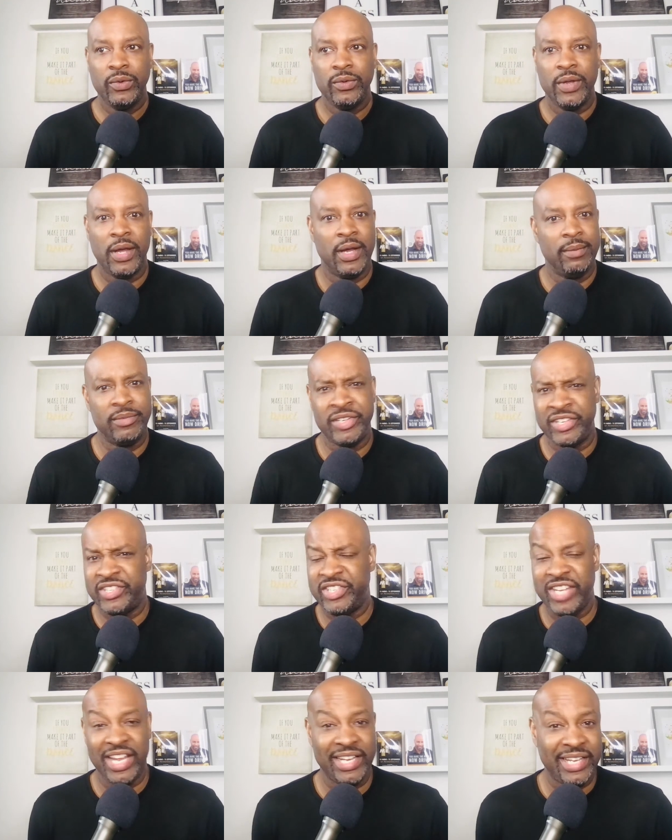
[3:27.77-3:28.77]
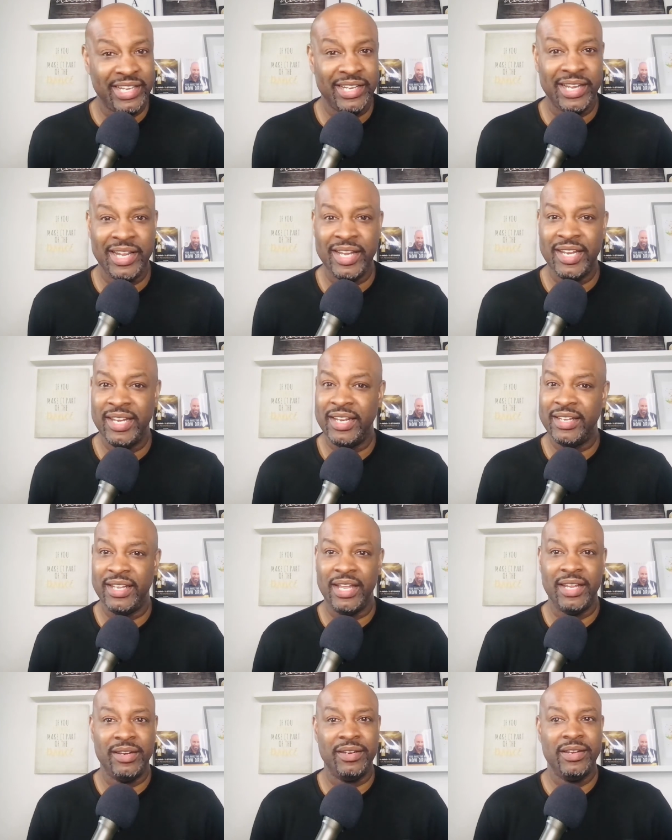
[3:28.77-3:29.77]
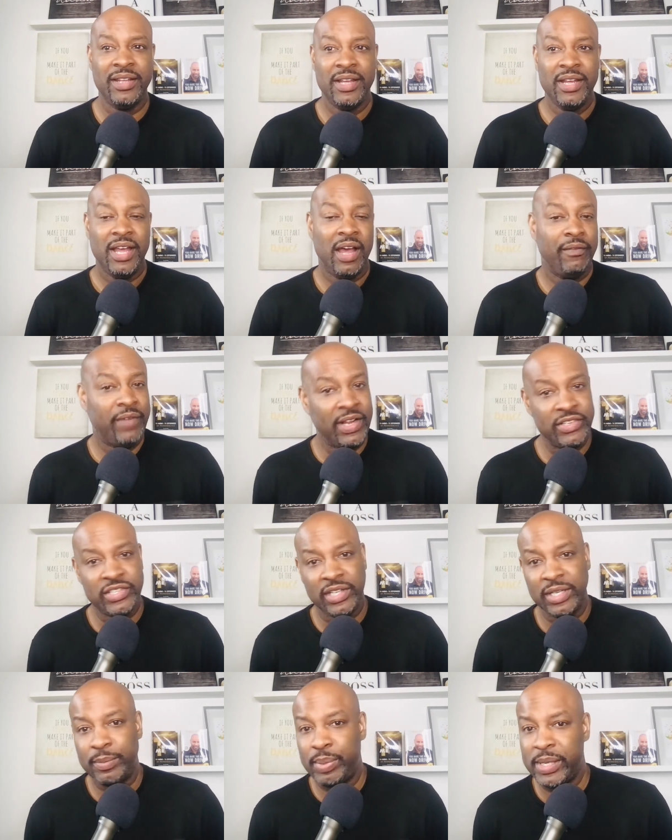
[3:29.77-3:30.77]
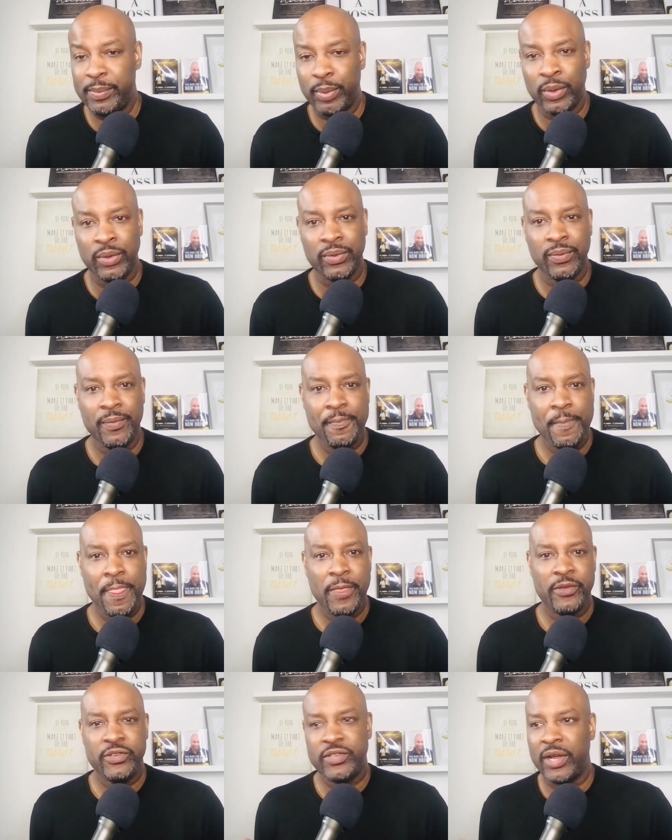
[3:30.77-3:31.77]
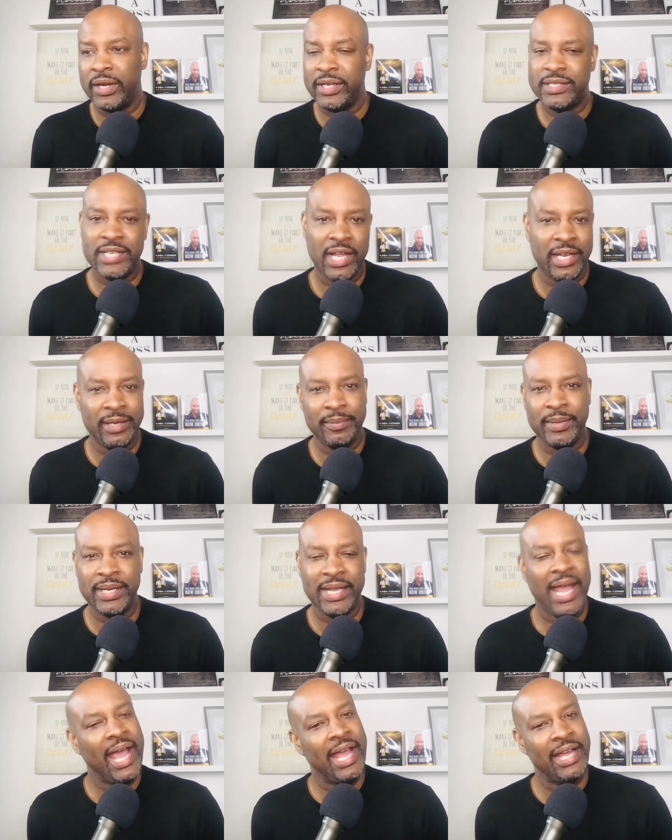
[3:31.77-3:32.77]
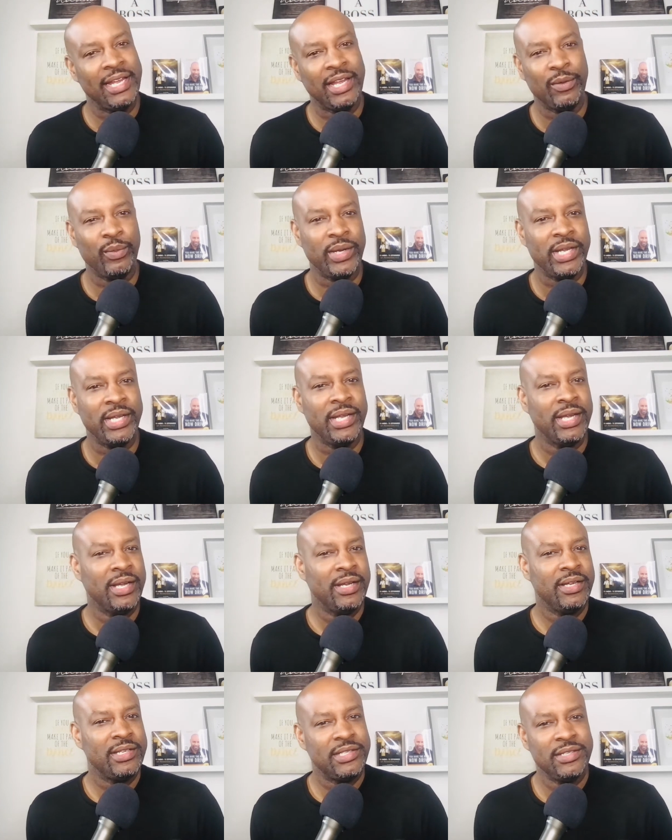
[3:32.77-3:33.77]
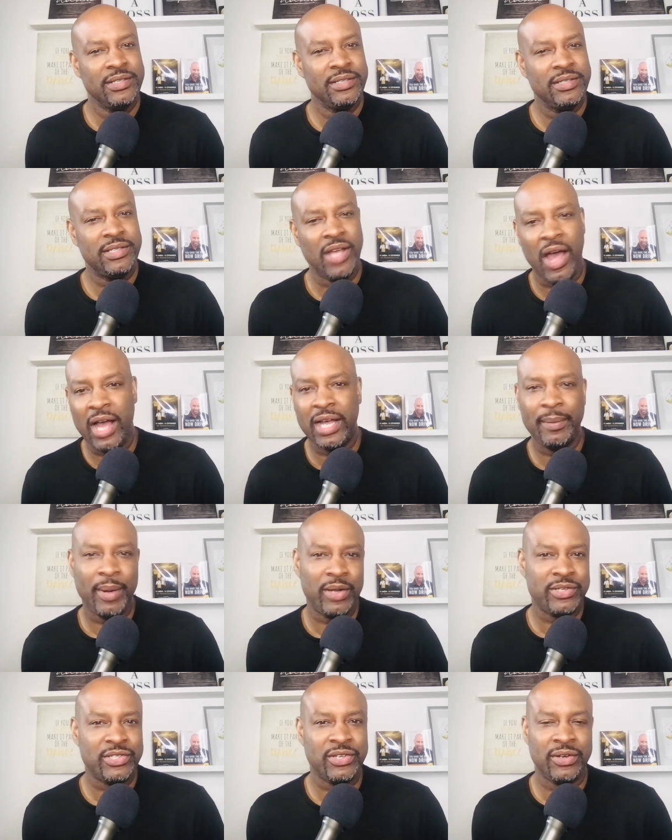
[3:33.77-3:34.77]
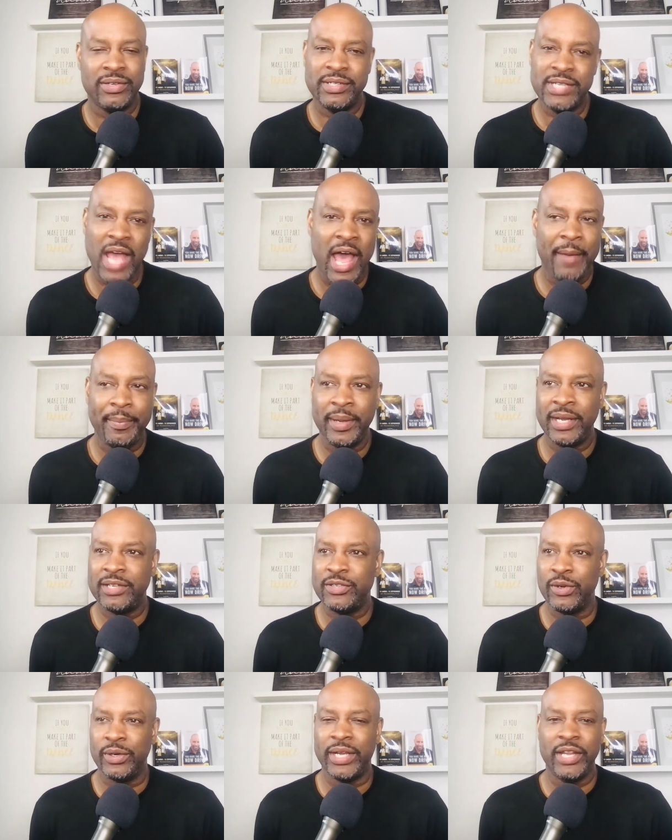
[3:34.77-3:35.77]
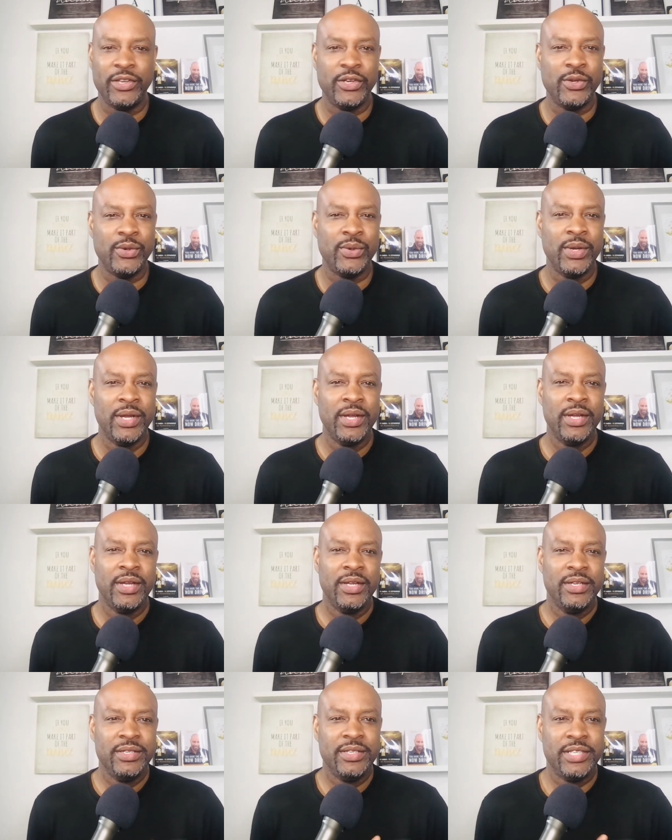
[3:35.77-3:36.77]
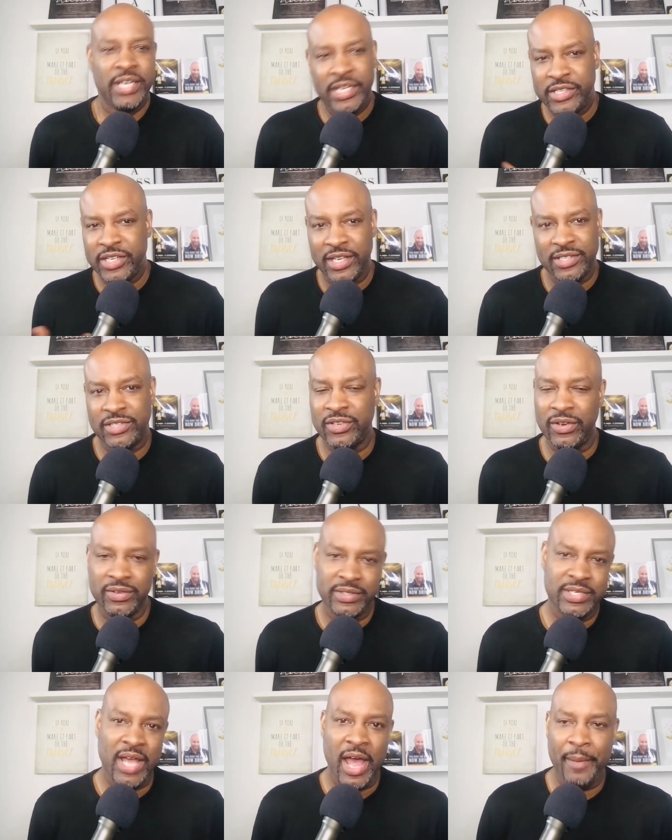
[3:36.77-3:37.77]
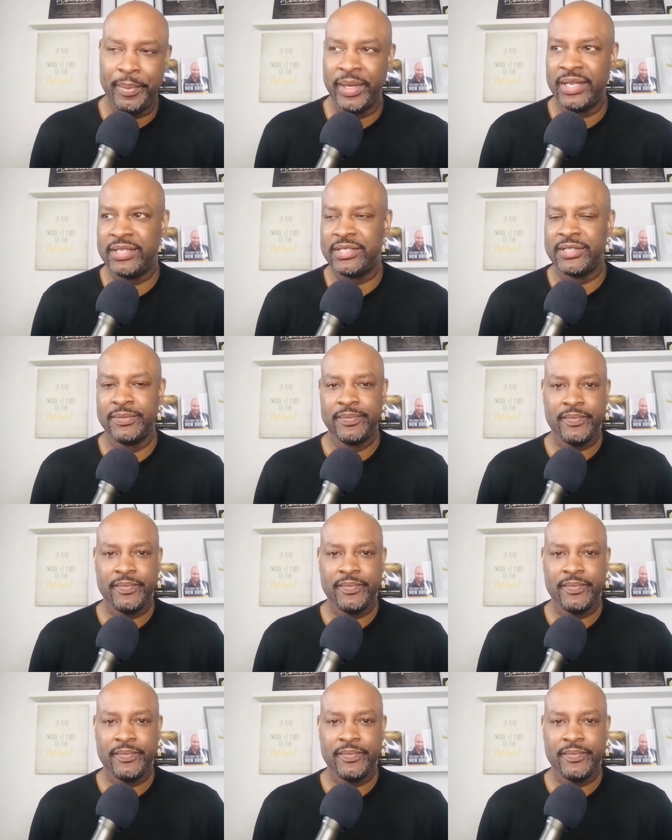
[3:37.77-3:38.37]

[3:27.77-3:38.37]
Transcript: um, just checking in. And then eventually people started telling me, hey, can we talk about certain topics or can you teach us certain topics?